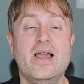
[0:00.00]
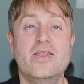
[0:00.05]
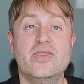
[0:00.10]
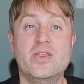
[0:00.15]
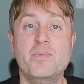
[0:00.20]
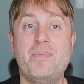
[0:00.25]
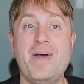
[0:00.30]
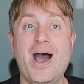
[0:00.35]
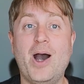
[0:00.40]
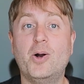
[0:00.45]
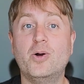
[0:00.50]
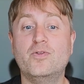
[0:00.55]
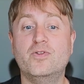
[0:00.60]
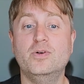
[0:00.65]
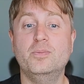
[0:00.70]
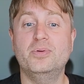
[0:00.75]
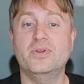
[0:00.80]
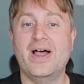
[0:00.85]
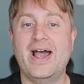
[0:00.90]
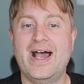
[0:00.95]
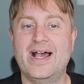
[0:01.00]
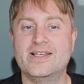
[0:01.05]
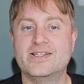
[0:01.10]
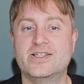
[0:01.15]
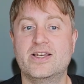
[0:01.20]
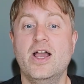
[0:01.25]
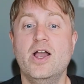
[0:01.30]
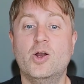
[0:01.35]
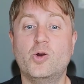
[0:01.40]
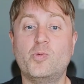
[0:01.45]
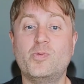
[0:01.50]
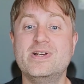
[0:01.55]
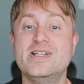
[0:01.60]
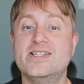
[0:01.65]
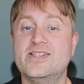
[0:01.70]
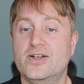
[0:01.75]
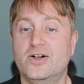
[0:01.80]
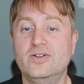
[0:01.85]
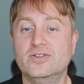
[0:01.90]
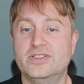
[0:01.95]
The powerful blast
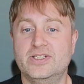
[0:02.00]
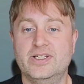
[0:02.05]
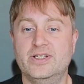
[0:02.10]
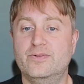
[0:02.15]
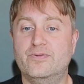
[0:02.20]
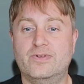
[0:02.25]
resulted